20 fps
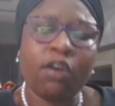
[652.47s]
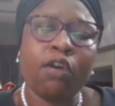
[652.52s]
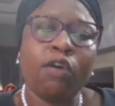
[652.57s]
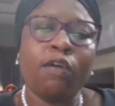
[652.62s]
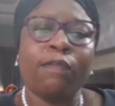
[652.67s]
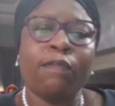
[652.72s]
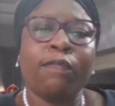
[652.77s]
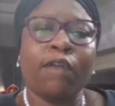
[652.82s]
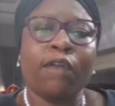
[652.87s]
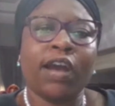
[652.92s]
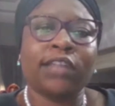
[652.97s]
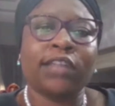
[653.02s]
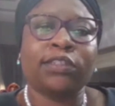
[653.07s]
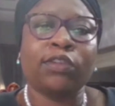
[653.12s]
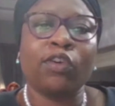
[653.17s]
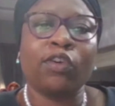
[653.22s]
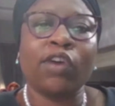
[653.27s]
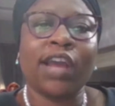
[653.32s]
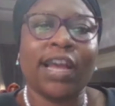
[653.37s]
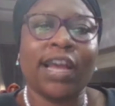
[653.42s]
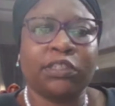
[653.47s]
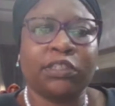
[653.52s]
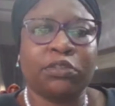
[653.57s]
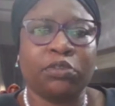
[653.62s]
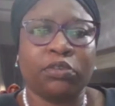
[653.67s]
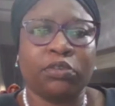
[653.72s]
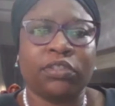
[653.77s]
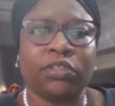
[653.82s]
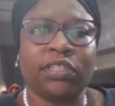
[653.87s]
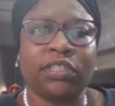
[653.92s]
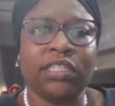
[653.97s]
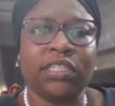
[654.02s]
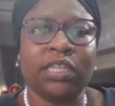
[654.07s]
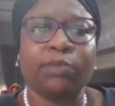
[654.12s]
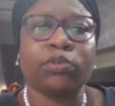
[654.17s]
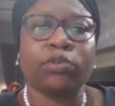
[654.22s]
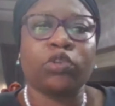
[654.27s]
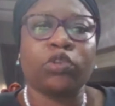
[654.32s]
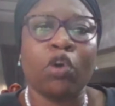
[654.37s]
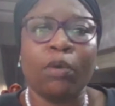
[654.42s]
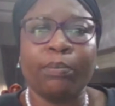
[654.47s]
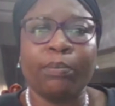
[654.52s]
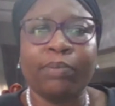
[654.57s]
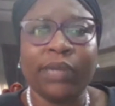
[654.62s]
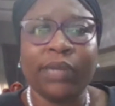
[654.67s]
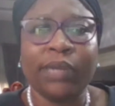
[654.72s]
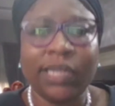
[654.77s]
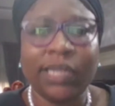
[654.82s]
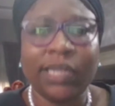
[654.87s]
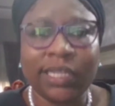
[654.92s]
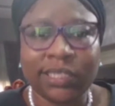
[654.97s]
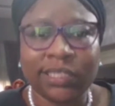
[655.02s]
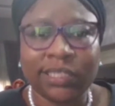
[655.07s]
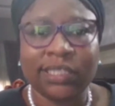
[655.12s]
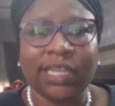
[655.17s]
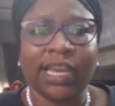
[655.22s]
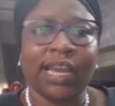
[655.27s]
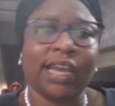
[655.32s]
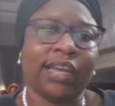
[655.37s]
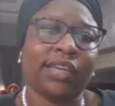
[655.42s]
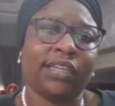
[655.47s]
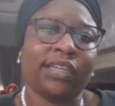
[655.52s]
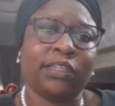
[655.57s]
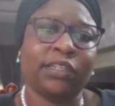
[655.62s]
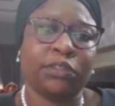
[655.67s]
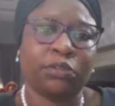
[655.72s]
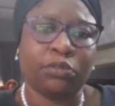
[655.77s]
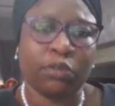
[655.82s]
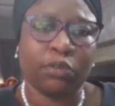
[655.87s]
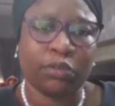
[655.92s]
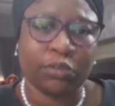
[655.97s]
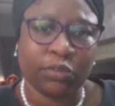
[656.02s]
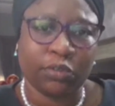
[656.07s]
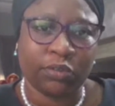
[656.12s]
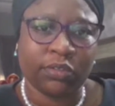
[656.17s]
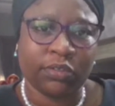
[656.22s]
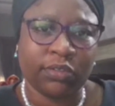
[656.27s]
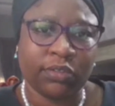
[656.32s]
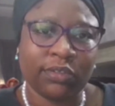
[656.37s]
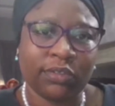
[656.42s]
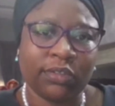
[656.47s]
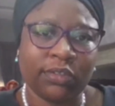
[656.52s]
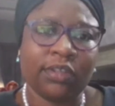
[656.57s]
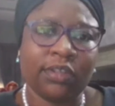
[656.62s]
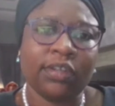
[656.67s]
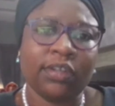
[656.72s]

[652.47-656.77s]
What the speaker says: or for as long as the trustee is able to complete their instructions.